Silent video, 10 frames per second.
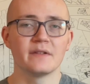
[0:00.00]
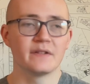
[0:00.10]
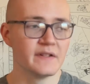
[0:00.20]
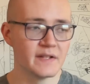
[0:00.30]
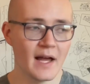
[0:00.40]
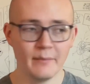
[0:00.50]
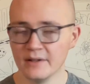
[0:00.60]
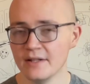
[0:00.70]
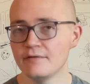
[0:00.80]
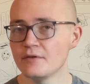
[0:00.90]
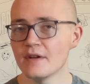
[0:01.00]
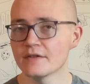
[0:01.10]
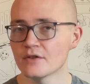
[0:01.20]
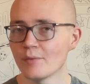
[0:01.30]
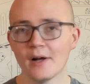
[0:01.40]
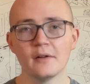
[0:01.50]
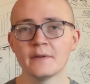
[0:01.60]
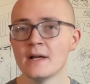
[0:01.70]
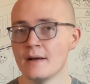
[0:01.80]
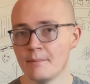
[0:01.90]
since, I believe, 2012,
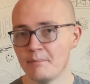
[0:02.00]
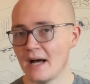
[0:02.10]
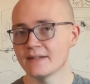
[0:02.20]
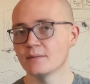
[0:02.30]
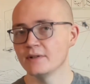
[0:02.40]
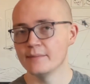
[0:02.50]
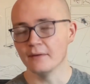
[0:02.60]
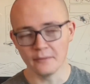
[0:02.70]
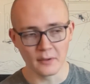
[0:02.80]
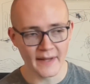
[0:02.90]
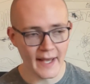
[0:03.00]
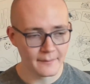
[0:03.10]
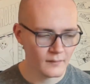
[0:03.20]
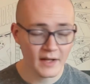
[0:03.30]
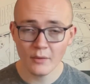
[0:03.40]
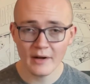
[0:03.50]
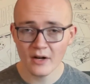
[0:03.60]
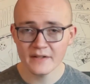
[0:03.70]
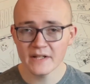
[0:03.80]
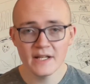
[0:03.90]
possibly before that. And quite
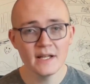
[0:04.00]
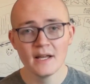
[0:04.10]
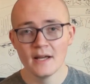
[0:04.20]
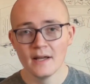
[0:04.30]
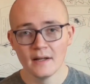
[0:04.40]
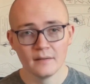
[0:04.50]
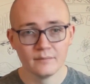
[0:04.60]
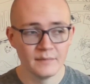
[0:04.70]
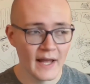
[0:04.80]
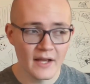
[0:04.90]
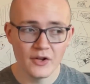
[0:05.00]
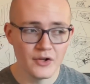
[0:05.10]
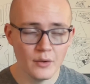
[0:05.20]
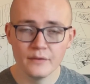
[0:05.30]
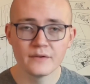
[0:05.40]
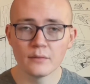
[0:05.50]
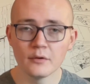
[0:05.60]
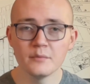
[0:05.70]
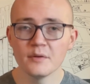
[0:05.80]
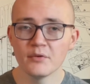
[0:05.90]
honestly, they could use the
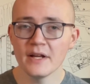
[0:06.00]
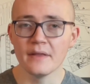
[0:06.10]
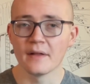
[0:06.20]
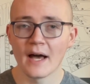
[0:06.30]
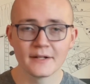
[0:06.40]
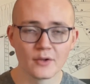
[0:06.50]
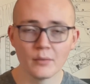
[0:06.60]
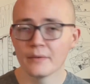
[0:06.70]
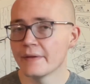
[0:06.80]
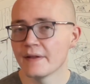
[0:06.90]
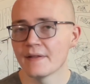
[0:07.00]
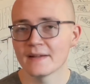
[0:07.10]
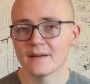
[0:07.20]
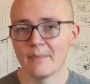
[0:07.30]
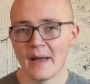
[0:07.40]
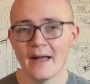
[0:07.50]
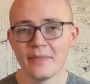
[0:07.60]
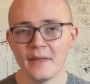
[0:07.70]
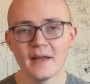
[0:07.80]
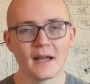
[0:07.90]
room to breathe. I don't think that's a bad
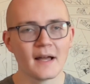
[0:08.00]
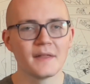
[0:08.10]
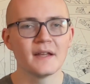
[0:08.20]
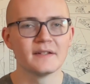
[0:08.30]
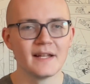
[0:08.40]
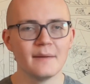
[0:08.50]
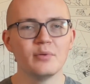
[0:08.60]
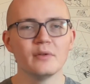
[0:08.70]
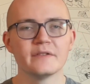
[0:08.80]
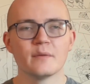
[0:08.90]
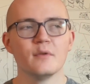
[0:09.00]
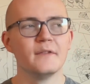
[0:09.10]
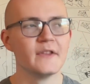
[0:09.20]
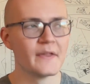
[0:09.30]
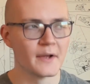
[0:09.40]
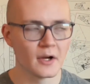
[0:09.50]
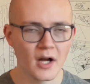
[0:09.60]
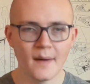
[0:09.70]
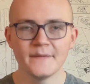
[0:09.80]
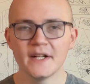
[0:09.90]
thing. I think Deadpool is a movie that they're
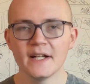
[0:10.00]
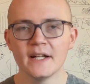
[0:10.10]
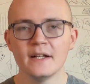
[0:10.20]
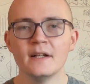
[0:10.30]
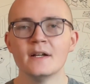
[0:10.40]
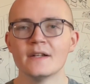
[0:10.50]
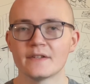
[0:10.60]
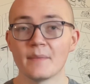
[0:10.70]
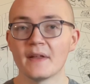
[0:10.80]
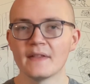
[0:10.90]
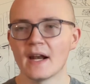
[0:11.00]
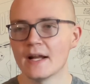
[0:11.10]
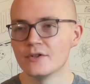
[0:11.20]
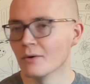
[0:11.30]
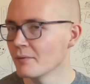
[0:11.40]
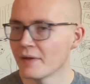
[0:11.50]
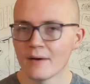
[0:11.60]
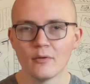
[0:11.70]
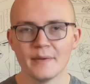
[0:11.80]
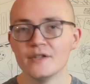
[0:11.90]
confident in, something that I don't think
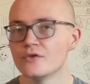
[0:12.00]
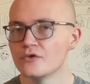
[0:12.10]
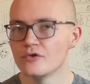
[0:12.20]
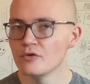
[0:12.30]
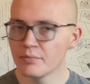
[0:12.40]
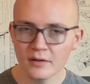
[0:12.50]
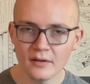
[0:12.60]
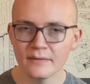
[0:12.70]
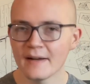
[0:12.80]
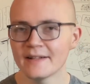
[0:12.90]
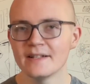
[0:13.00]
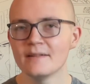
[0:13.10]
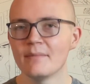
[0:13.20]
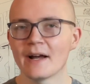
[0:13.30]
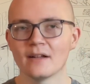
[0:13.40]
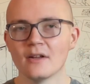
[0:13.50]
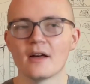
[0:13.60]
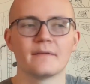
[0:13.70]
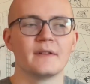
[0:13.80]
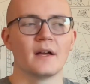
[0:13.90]
will be super affected by a
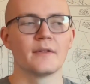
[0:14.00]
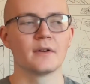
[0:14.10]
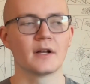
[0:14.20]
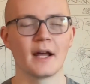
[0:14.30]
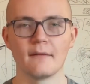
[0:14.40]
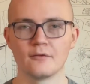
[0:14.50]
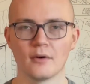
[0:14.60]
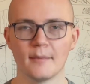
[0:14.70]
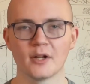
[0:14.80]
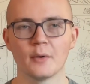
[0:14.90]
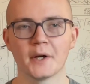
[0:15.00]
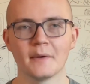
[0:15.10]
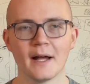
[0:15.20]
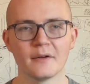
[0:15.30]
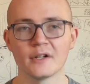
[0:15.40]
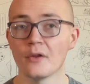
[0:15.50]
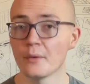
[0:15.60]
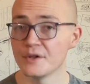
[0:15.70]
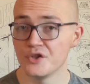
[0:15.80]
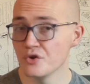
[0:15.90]
lot of the other kind of drama going around. Although
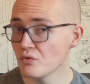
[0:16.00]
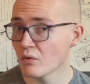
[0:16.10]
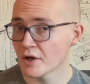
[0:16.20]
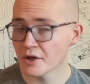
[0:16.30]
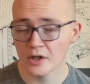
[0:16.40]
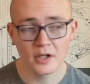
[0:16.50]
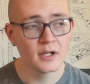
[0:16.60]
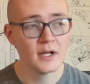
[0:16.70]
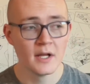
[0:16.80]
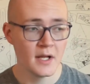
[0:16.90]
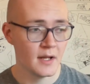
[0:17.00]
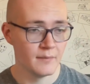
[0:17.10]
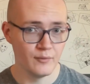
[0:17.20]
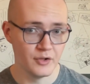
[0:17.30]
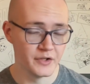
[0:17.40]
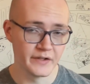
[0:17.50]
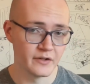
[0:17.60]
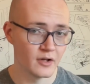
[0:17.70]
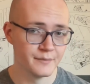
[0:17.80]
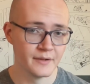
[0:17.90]
I do wonder, just in
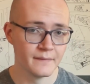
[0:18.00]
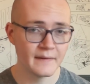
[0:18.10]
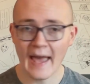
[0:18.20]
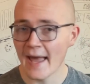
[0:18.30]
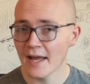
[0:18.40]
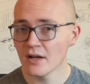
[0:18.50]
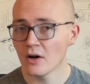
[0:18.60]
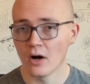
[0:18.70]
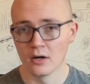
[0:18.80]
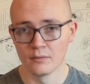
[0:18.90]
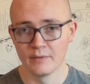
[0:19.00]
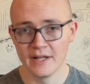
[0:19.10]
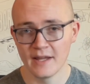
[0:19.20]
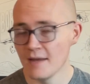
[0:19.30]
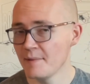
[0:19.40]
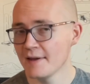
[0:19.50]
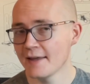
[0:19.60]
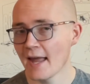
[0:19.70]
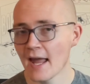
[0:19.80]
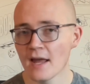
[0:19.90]
terms of Kang, are we keeping
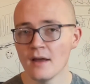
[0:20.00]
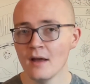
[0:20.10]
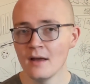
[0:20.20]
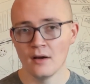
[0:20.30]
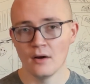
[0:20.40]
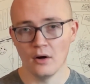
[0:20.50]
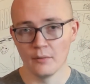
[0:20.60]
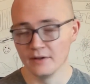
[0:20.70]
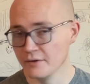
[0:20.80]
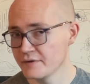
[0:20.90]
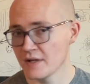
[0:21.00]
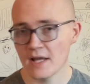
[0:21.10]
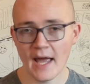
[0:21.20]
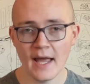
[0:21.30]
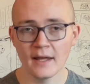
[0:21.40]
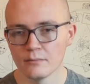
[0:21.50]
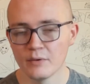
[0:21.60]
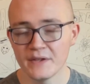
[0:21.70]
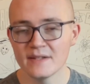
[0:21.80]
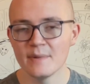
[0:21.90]
Kang? Are we losing Kang?
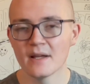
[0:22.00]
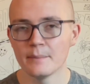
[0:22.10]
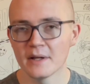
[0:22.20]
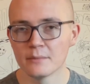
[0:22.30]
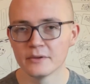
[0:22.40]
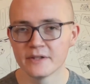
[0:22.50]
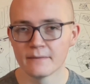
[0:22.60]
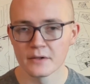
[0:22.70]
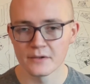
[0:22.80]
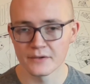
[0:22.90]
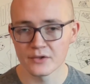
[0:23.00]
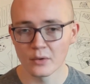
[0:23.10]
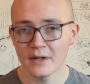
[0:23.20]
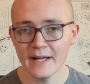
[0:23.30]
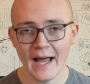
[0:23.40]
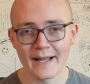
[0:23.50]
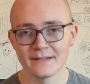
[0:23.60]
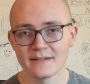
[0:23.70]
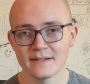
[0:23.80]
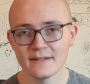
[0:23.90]
With this being a big multiversal story, I could
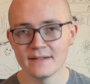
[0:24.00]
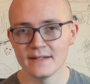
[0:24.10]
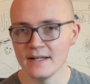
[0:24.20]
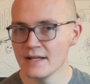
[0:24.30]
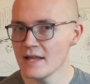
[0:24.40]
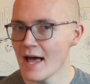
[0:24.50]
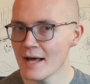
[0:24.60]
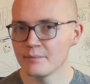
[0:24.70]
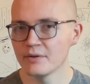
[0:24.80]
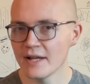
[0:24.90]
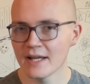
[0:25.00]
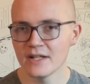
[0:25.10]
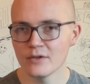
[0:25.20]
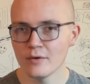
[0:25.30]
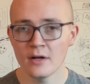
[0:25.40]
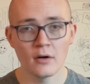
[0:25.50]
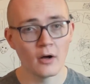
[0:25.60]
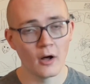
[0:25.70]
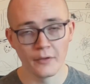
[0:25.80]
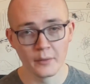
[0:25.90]
see that playing into it,
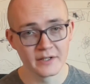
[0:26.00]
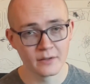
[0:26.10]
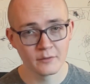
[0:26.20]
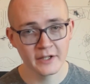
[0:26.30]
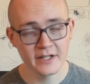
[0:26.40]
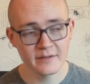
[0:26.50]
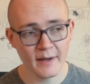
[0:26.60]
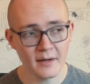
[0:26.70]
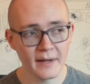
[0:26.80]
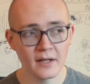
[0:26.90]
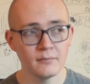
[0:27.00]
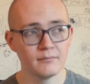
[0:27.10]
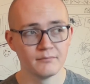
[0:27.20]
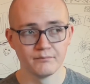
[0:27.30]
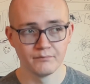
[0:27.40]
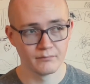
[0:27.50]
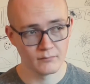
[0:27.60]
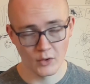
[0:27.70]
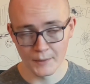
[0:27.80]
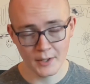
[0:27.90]
although it didn't really into Spider-Man
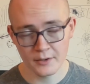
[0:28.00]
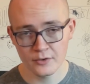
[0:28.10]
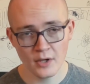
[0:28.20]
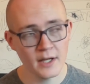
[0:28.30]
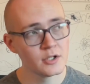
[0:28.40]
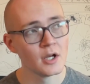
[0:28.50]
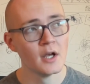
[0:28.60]
or Doctor Strange.